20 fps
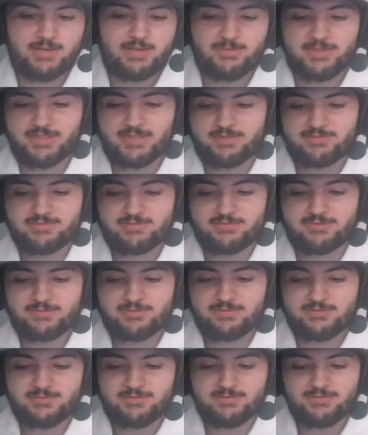I mean,
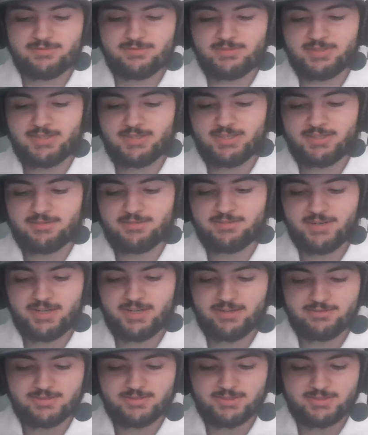if
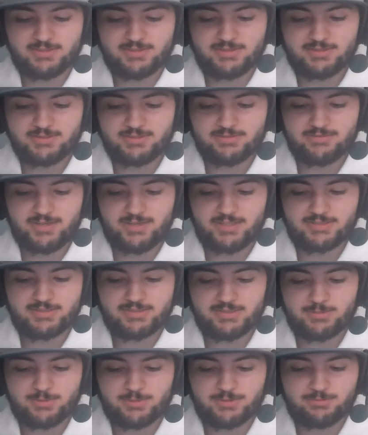I ever find
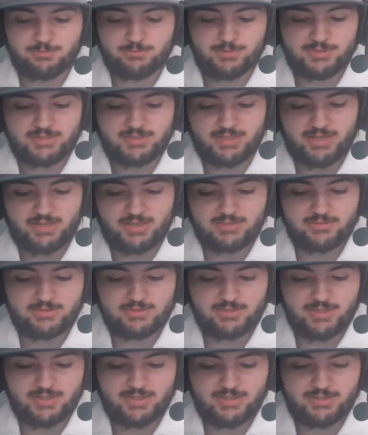someone with
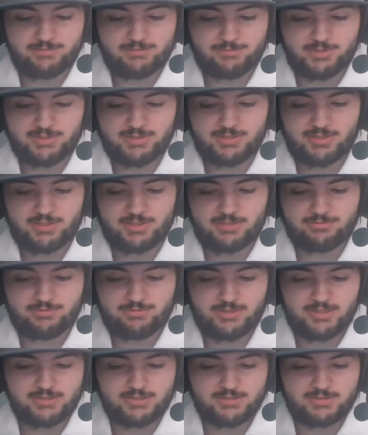that and we are lucky
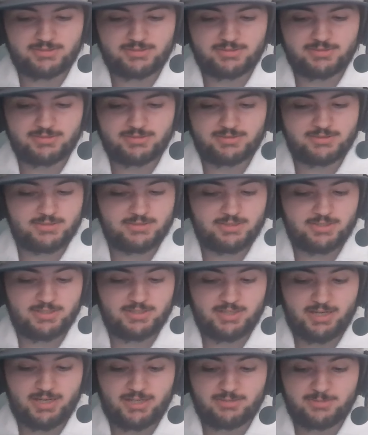friends,
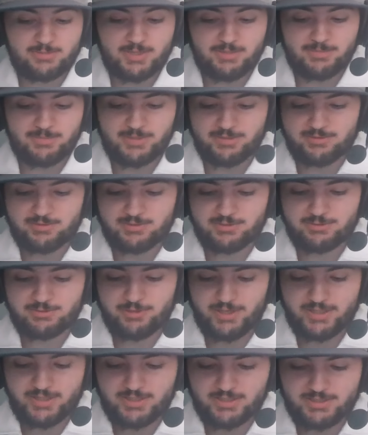I don't mind mirror
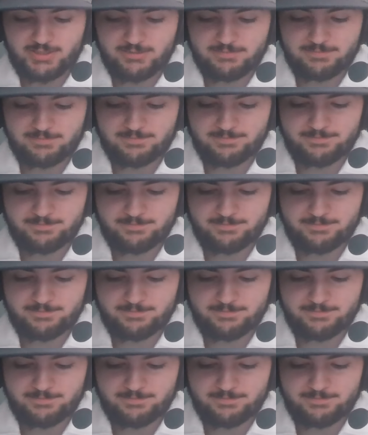trading it.